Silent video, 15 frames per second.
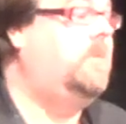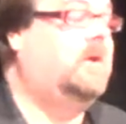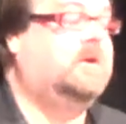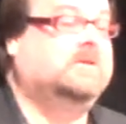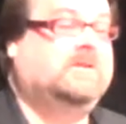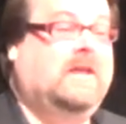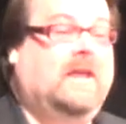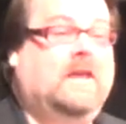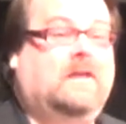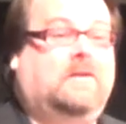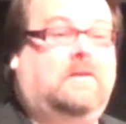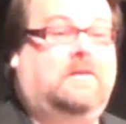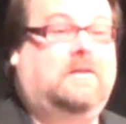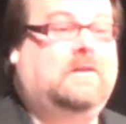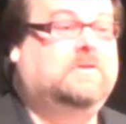because they get
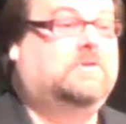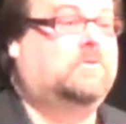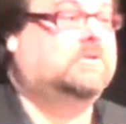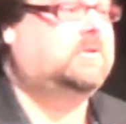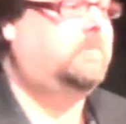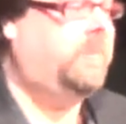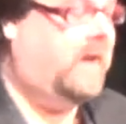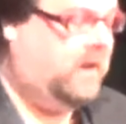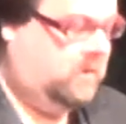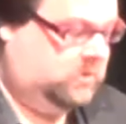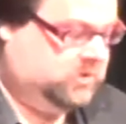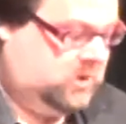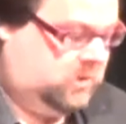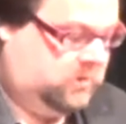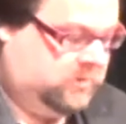into these sorts of
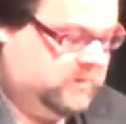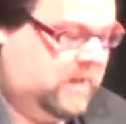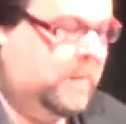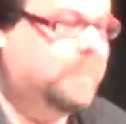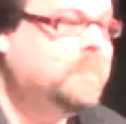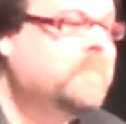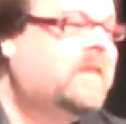battles all the time.